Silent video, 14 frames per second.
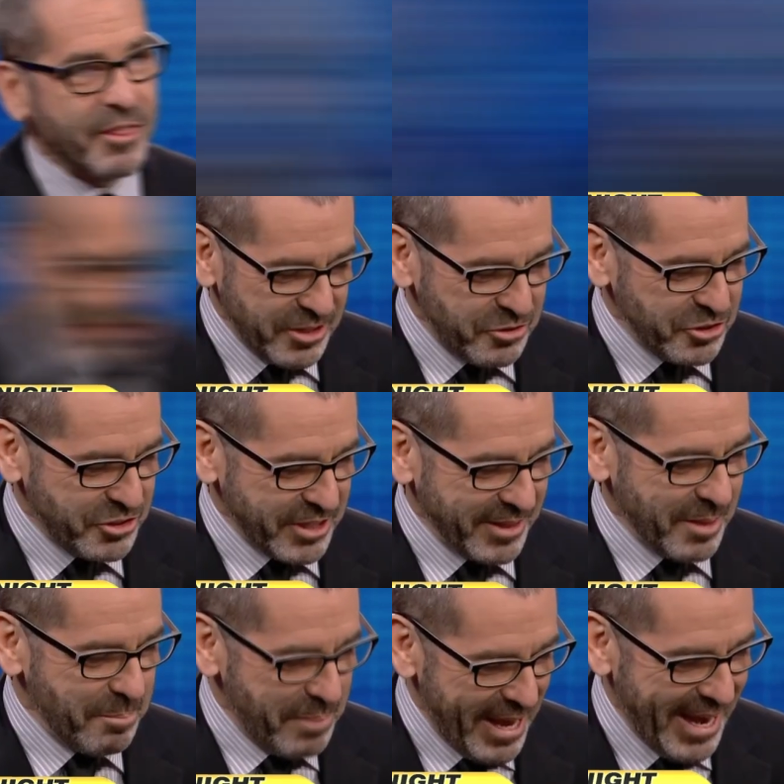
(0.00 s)
It's
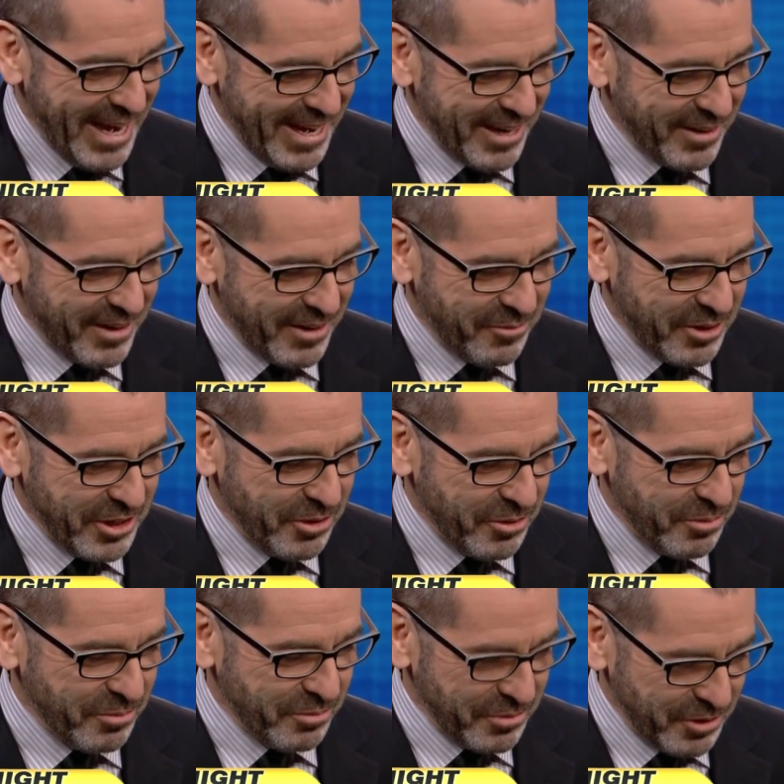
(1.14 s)
interesting. The pain when
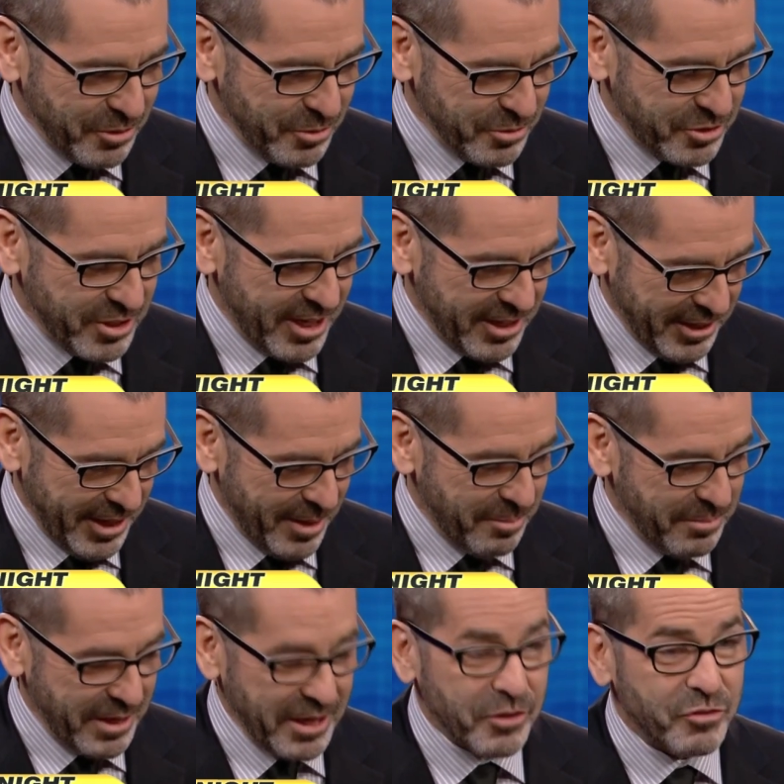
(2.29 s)
you lose a
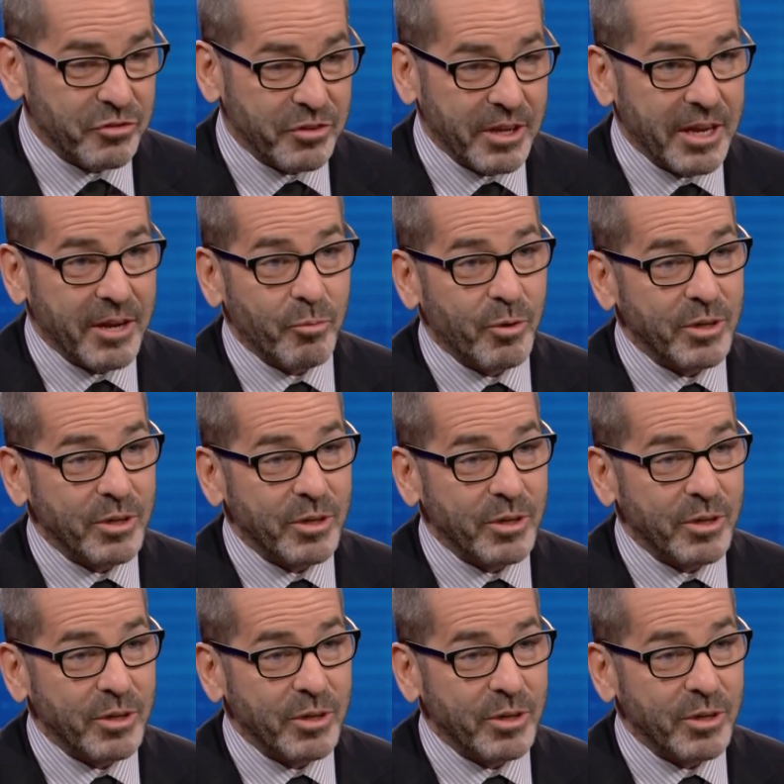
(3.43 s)
limb is in